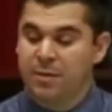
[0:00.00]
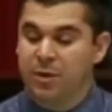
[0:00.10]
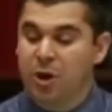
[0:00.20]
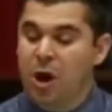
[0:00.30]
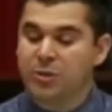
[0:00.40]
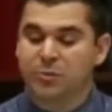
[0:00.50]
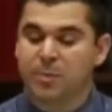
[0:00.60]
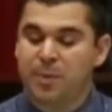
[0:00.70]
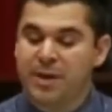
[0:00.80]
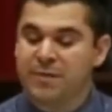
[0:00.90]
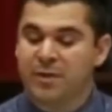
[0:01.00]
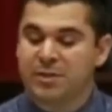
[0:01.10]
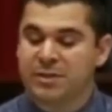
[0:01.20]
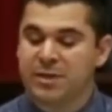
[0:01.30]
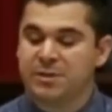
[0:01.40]
the call to repent of our
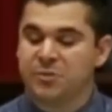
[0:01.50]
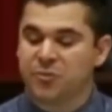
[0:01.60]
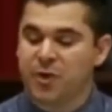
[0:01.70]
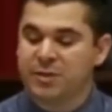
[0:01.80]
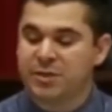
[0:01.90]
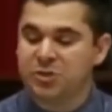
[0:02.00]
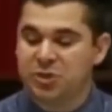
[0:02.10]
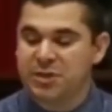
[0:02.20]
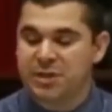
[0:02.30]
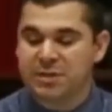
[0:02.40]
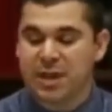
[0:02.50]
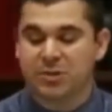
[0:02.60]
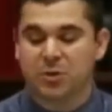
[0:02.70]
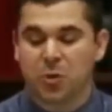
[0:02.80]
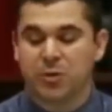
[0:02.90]
sins and trust in Jesus
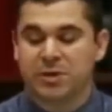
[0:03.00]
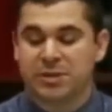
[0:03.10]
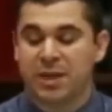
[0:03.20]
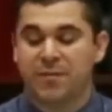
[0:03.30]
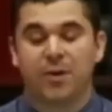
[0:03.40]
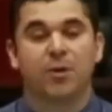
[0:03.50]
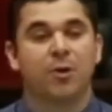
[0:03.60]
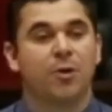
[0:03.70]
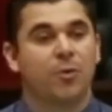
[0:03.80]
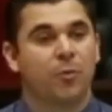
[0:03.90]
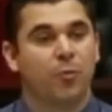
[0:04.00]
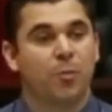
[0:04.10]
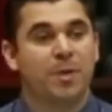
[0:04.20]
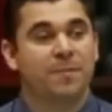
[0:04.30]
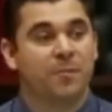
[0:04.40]
as our Lord and Savior
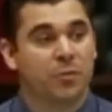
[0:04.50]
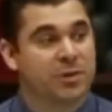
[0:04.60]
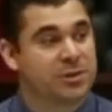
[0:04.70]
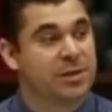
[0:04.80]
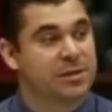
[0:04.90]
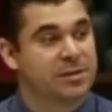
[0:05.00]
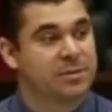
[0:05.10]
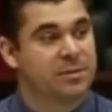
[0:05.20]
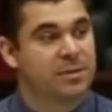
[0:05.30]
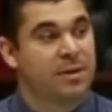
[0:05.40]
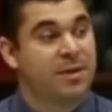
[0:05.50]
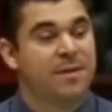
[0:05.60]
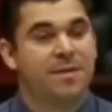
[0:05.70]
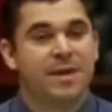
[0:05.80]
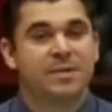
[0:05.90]
would be foolishness.
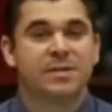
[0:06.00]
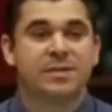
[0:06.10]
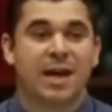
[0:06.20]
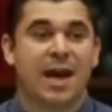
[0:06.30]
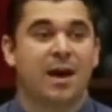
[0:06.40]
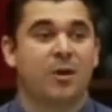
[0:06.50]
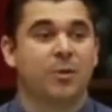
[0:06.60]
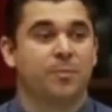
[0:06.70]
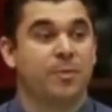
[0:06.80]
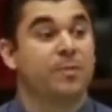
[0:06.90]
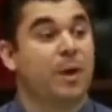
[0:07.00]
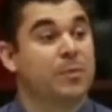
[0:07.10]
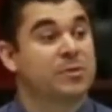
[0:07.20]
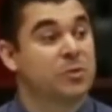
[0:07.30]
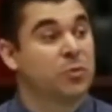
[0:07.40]
This is how the
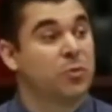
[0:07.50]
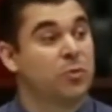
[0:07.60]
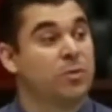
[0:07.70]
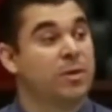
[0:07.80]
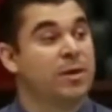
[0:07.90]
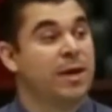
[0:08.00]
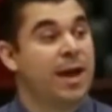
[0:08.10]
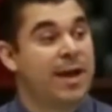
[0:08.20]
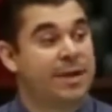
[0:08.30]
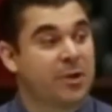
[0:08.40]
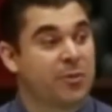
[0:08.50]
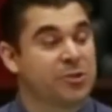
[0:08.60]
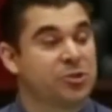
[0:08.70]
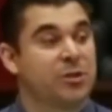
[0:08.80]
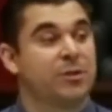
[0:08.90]
public school
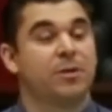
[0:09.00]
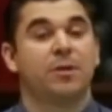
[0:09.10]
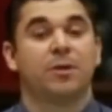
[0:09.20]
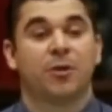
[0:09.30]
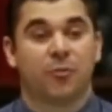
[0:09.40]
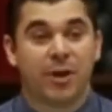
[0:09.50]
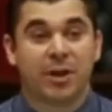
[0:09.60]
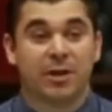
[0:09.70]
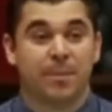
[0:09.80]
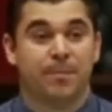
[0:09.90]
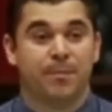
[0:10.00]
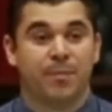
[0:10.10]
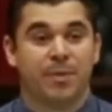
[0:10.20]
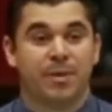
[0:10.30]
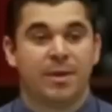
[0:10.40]
anti-Christian curriculum
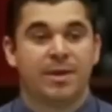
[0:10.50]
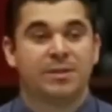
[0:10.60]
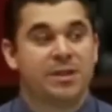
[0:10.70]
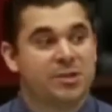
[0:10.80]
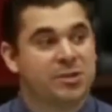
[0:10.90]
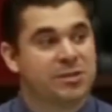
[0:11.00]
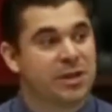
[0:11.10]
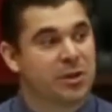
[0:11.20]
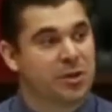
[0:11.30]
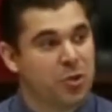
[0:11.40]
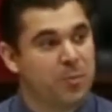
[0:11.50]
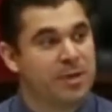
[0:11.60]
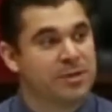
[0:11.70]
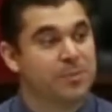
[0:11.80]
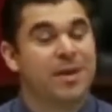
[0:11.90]
that teaches secular
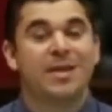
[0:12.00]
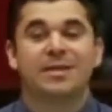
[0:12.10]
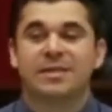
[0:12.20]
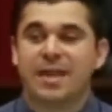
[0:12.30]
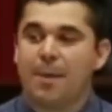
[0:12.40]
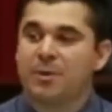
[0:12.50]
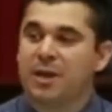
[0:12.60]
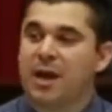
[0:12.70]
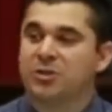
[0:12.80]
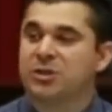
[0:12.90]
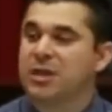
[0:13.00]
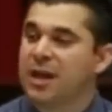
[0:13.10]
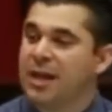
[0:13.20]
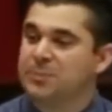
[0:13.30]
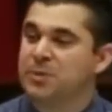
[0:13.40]
humanism sabotages the
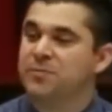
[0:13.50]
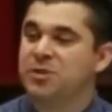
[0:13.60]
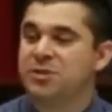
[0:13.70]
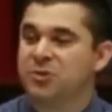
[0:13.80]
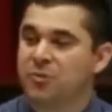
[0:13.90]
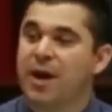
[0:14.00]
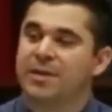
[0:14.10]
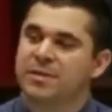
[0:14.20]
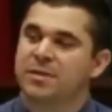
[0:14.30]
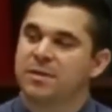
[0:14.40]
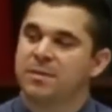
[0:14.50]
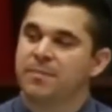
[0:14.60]
gospel of Jesus Christ.